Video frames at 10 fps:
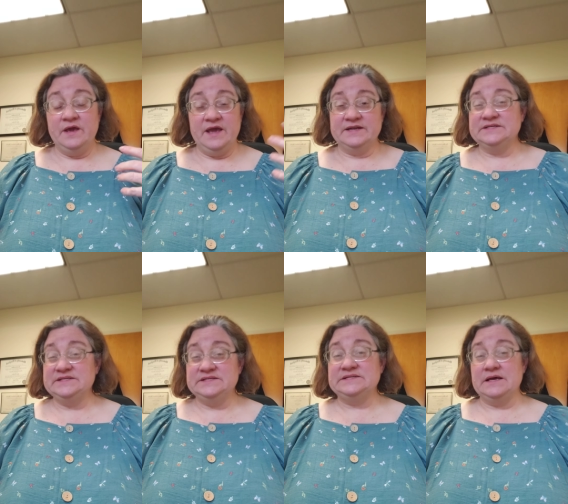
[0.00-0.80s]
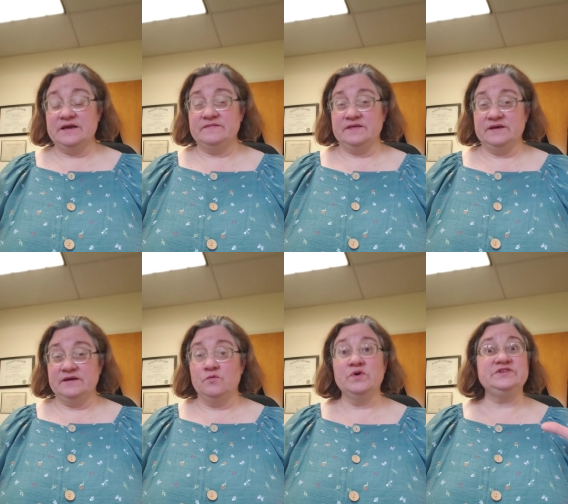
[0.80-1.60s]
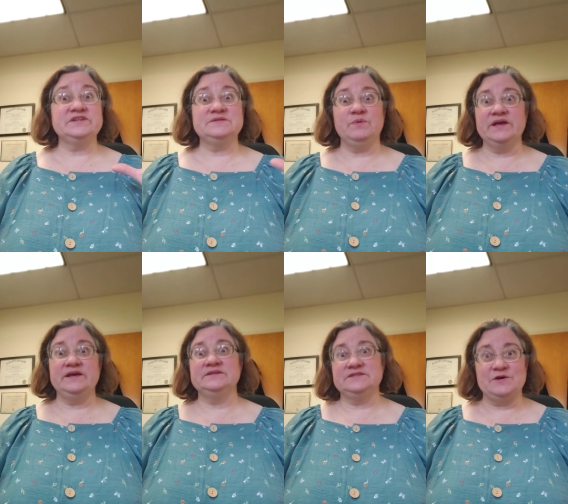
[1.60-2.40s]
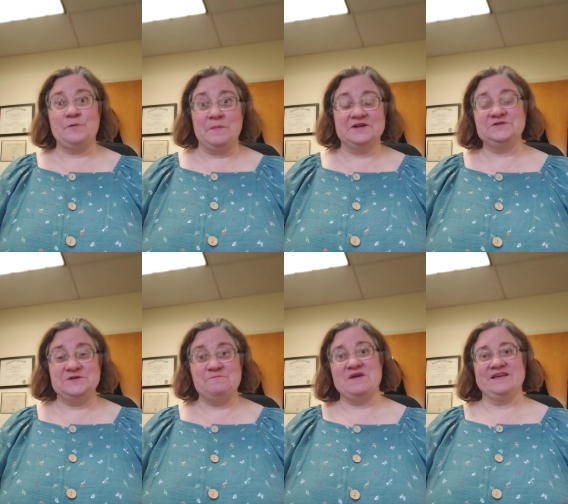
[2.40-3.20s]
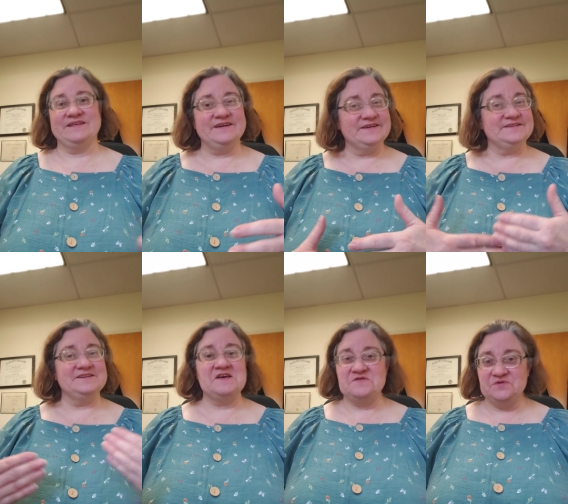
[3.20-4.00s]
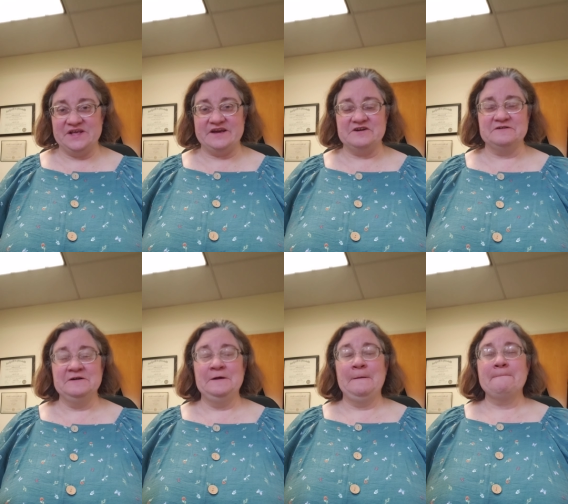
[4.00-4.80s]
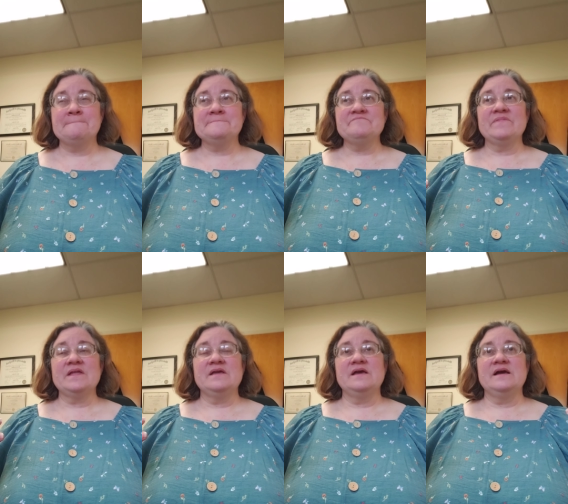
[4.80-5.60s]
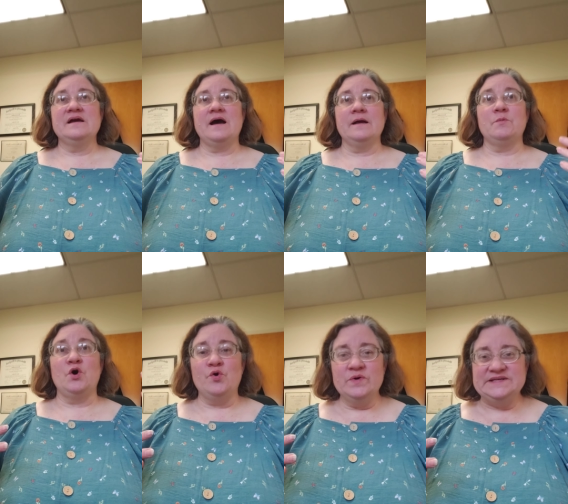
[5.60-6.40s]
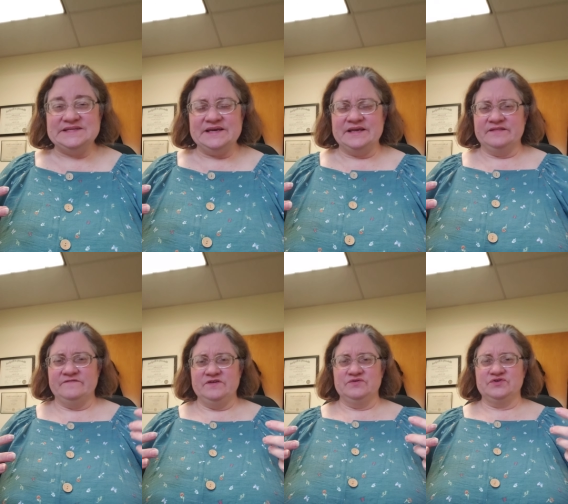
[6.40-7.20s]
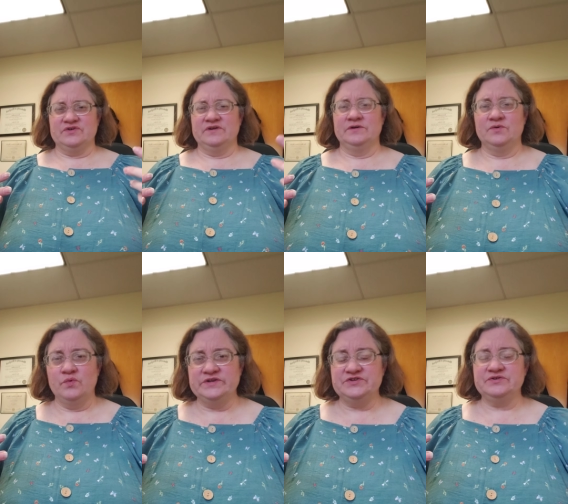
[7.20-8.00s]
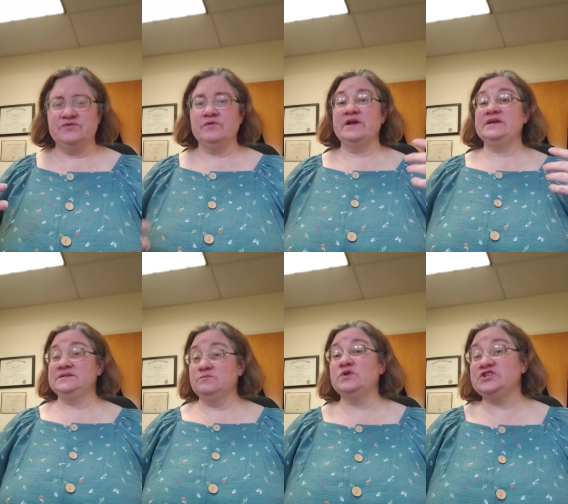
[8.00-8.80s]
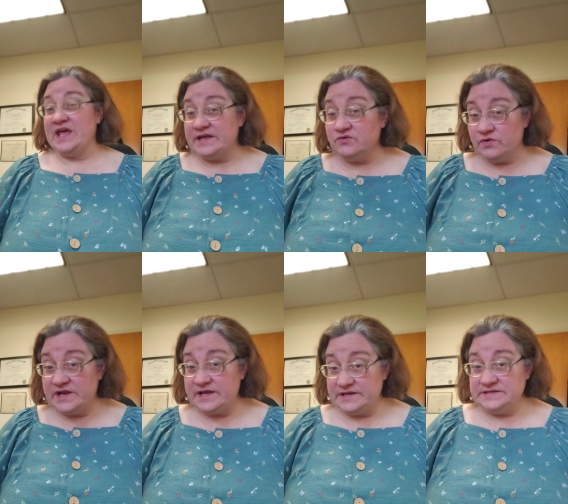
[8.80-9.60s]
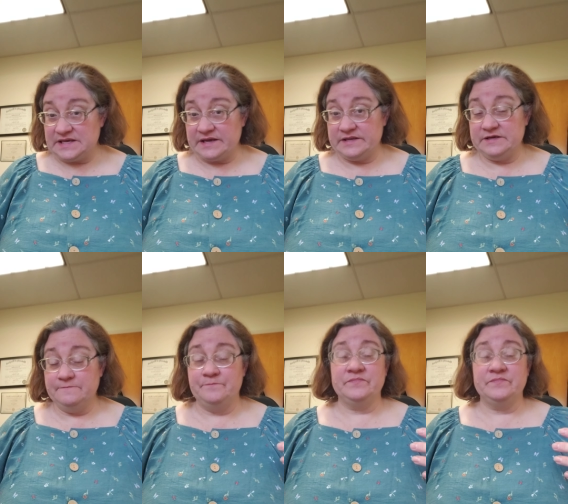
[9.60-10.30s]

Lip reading: and it's a design thing, which explains so much to me. Like, it's another layer. I'm always, like, in the future, which can create anxiety.